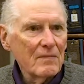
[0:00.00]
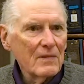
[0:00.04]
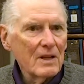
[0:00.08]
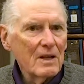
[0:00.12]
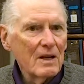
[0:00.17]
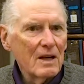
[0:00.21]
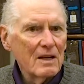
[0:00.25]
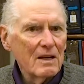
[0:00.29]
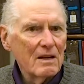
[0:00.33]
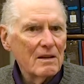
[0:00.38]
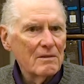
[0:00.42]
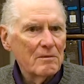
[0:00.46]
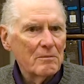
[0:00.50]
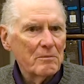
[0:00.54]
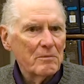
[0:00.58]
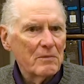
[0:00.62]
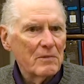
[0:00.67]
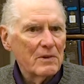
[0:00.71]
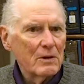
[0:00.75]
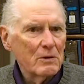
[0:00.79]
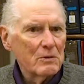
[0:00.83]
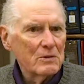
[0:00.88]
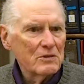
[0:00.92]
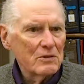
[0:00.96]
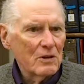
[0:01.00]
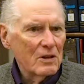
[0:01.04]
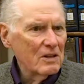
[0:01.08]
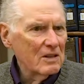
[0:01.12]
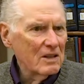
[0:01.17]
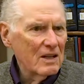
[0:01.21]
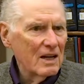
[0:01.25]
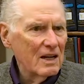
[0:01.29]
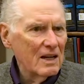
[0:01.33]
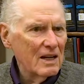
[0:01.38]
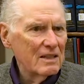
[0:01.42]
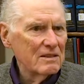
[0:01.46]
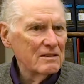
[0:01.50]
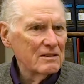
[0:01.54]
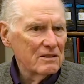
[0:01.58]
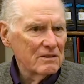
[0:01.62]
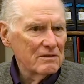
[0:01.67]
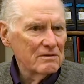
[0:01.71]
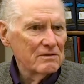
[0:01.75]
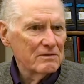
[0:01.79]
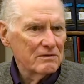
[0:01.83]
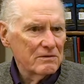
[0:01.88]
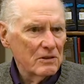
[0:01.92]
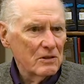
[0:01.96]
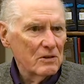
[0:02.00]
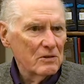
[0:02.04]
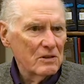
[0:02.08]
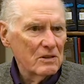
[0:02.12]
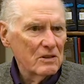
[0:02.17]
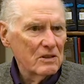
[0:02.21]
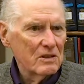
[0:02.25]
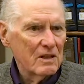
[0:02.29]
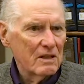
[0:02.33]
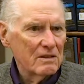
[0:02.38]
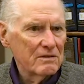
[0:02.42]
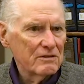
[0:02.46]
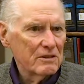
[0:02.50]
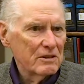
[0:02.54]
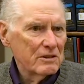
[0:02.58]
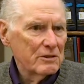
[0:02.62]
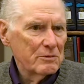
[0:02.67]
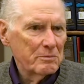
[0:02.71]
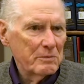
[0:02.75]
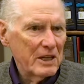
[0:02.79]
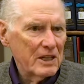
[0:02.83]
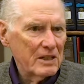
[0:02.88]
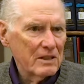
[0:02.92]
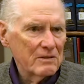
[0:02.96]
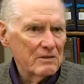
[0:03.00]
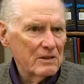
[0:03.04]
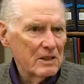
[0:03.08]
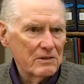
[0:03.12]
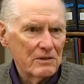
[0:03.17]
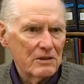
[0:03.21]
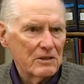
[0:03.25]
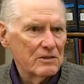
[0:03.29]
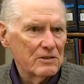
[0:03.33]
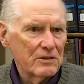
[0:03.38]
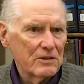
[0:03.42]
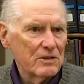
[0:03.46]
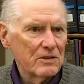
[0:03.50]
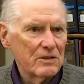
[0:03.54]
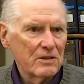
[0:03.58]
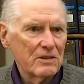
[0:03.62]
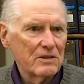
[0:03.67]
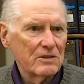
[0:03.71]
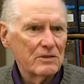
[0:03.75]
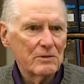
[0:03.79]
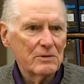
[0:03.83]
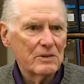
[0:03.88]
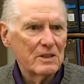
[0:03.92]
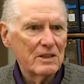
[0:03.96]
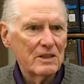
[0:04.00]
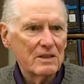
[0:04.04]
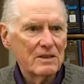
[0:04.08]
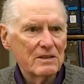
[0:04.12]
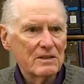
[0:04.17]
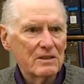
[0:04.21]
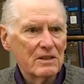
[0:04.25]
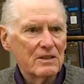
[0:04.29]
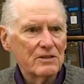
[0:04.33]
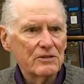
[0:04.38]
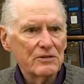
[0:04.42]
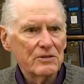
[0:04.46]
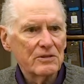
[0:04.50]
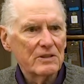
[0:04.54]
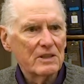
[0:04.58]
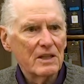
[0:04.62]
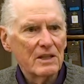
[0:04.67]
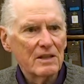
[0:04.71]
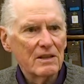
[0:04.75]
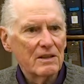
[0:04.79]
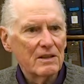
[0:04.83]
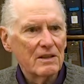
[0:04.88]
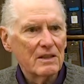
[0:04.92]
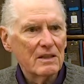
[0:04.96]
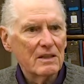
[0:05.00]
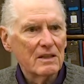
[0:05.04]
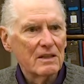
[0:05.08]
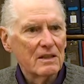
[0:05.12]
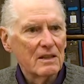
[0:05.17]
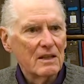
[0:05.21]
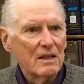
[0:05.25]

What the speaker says: there was all kinds of local coverage back around the turn of the 20th century, I think.